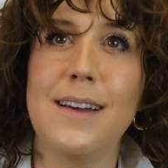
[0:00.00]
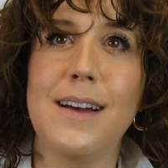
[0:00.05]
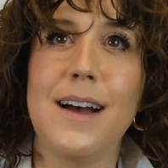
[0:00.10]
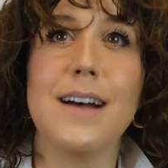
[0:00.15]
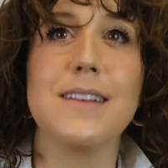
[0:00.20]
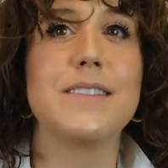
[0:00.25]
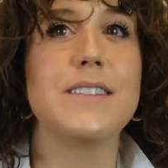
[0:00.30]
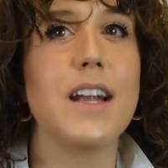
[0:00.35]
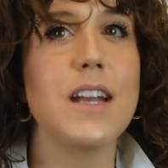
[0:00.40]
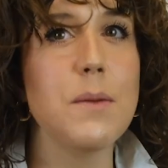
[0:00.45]

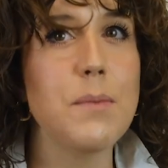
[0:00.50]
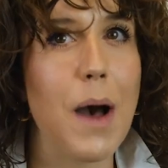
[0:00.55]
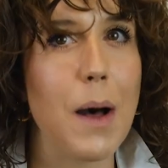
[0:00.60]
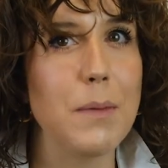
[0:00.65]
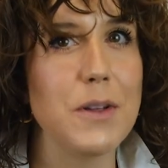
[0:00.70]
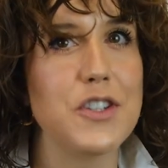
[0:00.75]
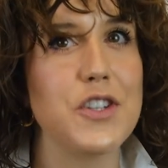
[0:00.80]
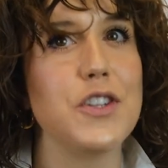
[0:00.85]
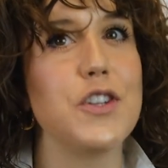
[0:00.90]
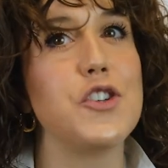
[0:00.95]
A study
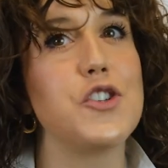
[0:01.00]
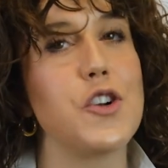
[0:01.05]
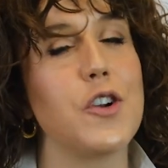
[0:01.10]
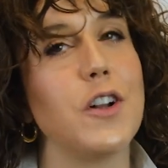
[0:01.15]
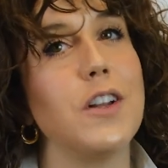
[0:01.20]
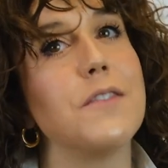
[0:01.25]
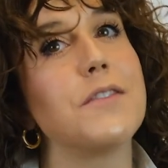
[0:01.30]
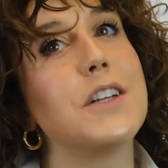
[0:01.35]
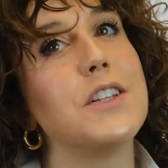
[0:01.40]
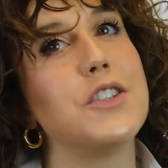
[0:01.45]
published in the
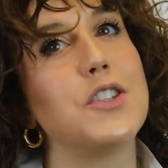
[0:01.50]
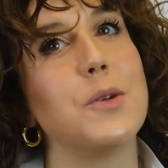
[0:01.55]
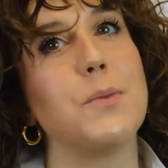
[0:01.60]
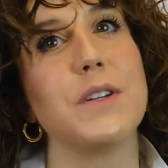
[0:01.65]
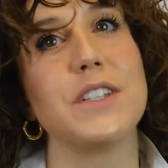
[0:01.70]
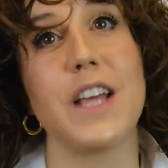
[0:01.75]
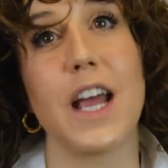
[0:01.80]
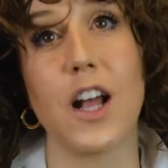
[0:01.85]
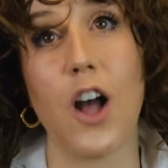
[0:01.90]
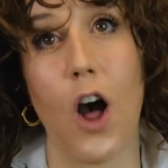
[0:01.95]
Journal of
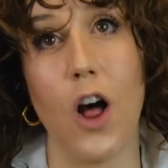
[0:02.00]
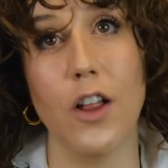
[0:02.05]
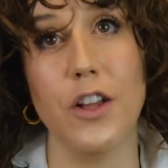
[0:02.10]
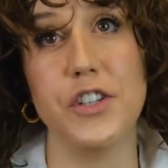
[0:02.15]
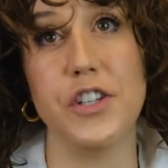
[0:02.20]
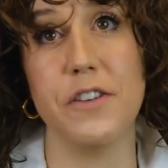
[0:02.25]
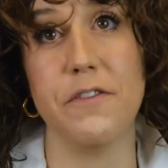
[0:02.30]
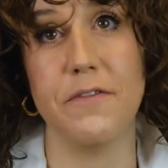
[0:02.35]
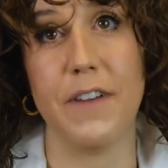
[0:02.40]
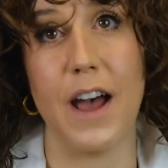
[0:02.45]
Consumer
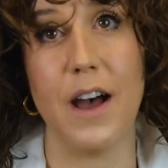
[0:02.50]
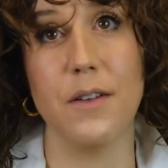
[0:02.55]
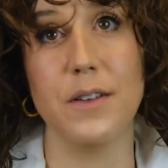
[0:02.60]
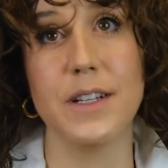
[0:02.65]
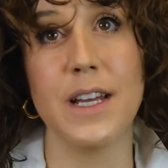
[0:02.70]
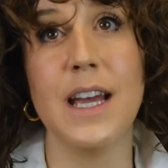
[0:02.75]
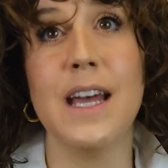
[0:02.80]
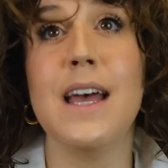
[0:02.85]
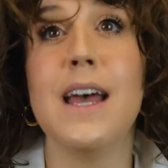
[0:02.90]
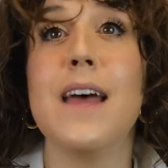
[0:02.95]
Psychology
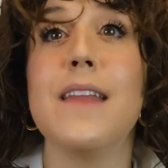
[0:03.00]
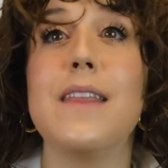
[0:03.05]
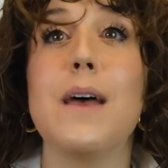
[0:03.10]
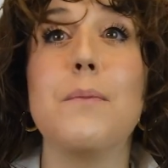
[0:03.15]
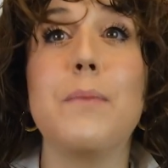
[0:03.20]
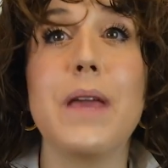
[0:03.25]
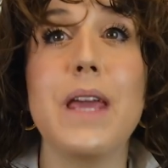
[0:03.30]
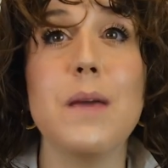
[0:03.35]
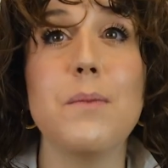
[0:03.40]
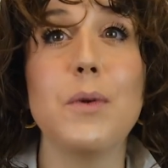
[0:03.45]
found
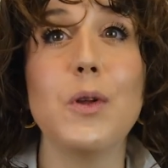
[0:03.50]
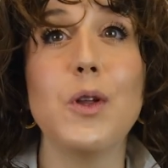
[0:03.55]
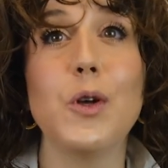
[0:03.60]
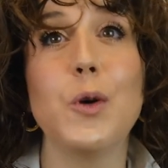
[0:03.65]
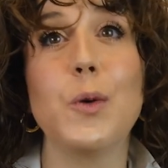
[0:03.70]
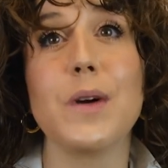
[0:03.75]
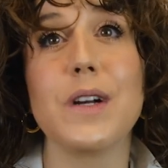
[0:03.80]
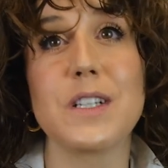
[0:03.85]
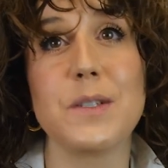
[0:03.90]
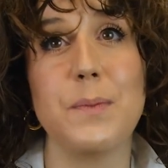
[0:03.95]
that people
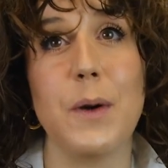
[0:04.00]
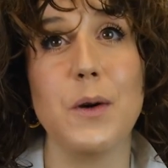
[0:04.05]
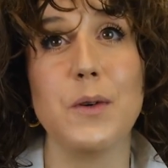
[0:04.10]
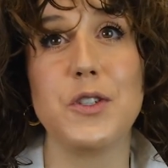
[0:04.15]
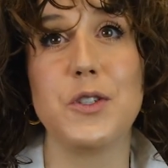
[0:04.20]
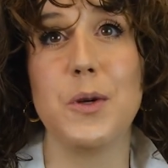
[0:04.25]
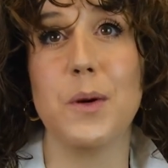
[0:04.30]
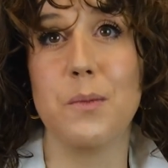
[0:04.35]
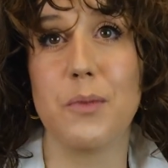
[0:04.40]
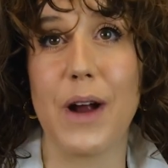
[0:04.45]
who were
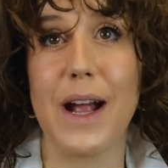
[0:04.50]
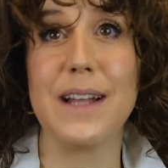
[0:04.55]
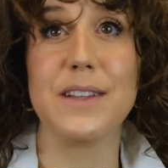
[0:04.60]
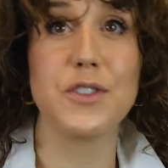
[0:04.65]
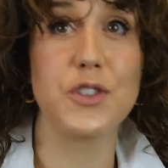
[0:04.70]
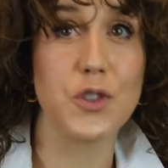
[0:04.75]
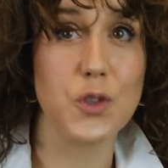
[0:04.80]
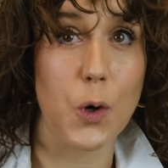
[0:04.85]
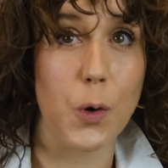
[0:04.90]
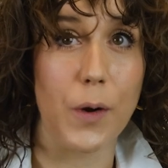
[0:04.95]
exposed to a brand
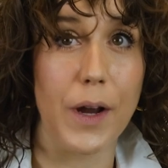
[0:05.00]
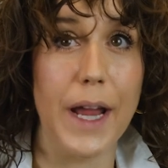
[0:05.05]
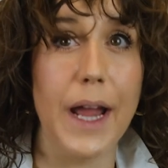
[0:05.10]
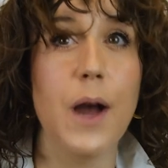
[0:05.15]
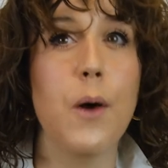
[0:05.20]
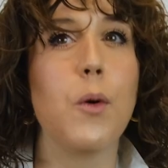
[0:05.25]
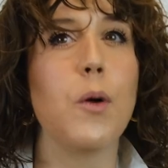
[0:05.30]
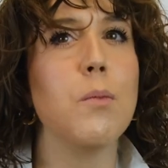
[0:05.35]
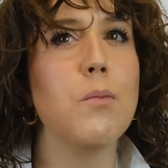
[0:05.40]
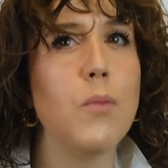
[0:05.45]

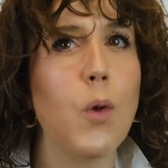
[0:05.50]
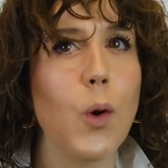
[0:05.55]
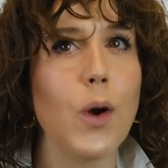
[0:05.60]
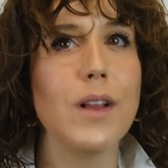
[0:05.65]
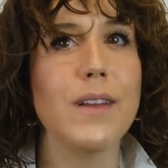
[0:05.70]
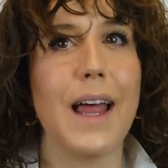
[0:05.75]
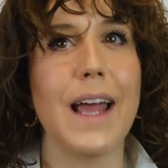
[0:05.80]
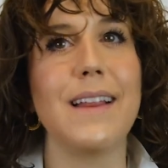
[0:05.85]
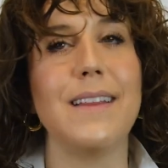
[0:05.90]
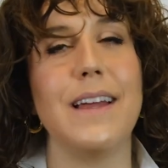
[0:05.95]
story were
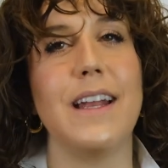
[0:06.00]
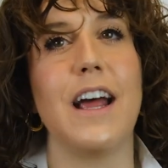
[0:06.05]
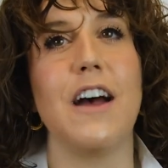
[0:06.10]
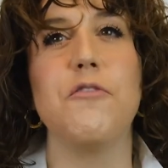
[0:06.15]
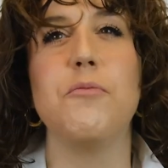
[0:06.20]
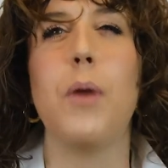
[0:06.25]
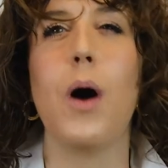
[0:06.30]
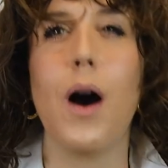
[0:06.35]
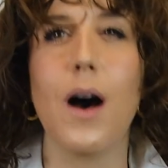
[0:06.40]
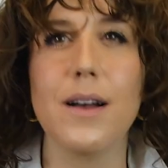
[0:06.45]
more likely to
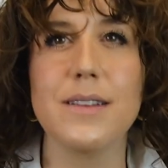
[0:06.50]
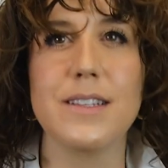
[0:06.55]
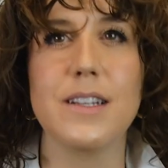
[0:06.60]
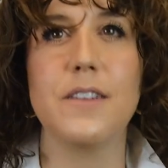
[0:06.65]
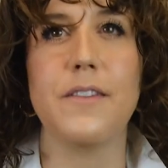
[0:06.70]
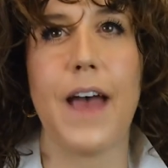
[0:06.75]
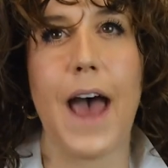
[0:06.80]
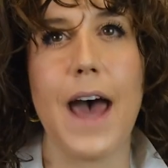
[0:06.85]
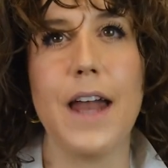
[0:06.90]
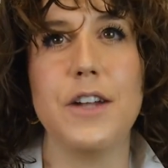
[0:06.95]
have
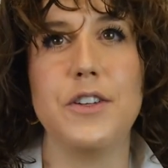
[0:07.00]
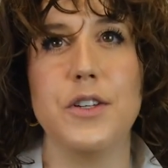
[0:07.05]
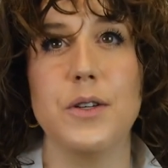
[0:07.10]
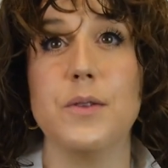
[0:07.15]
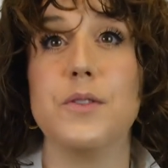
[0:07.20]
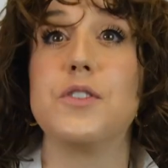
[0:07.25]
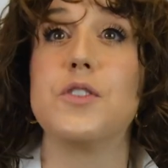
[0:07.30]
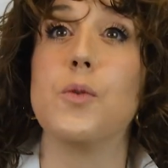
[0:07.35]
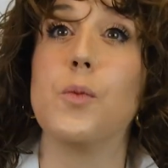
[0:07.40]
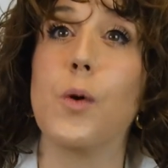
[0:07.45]
positive
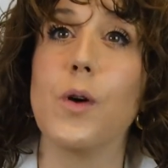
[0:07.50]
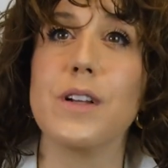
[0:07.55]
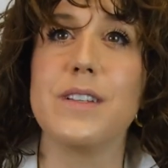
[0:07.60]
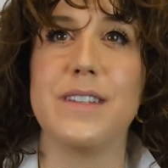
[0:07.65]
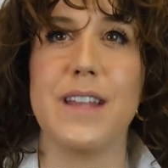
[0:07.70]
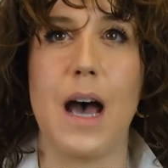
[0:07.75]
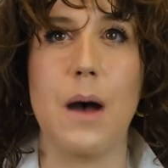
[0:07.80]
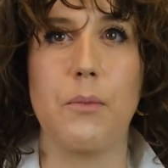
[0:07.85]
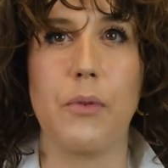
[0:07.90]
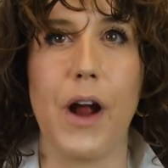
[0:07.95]
attitudes
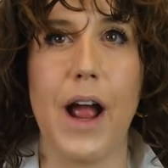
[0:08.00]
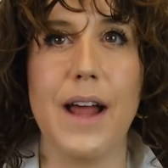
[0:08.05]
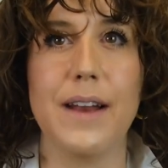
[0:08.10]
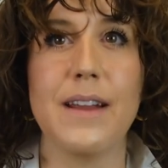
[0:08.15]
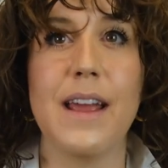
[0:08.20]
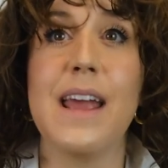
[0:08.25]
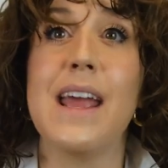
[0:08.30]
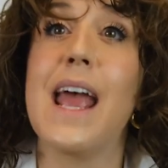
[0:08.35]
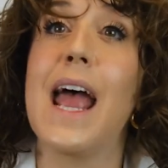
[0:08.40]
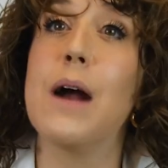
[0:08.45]
towards that
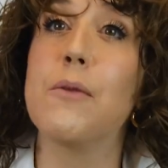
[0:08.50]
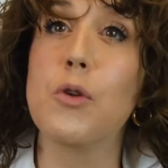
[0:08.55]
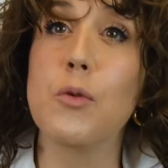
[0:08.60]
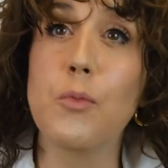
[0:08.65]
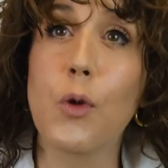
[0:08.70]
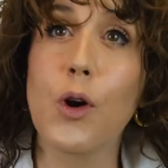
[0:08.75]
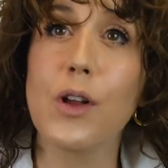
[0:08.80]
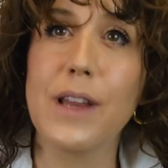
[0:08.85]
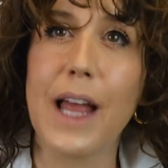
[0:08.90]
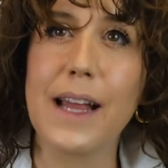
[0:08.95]
brand and were
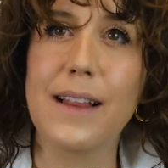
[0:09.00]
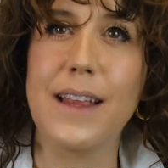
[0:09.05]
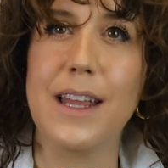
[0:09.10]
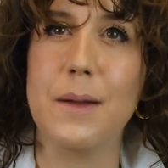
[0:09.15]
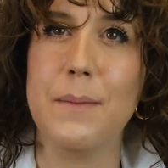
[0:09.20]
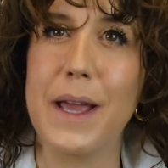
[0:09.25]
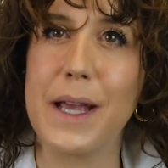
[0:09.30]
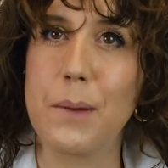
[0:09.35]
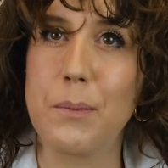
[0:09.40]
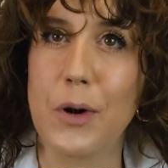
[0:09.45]
more likely
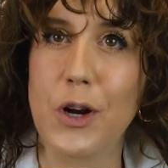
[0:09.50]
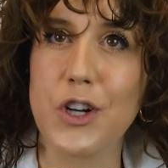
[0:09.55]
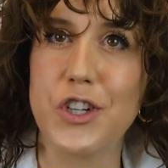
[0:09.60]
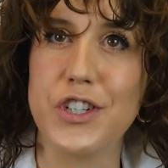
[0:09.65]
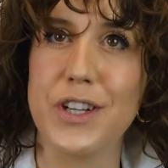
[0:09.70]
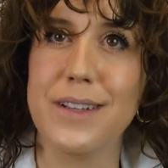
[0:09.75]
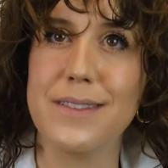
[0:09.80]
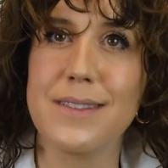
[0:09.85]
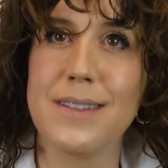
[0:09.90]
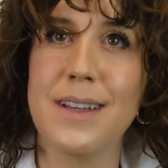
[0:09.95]
to make a
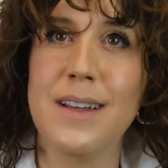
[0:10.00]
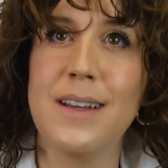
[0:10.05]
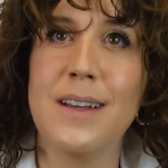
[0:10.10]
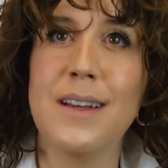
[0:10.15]
purchase.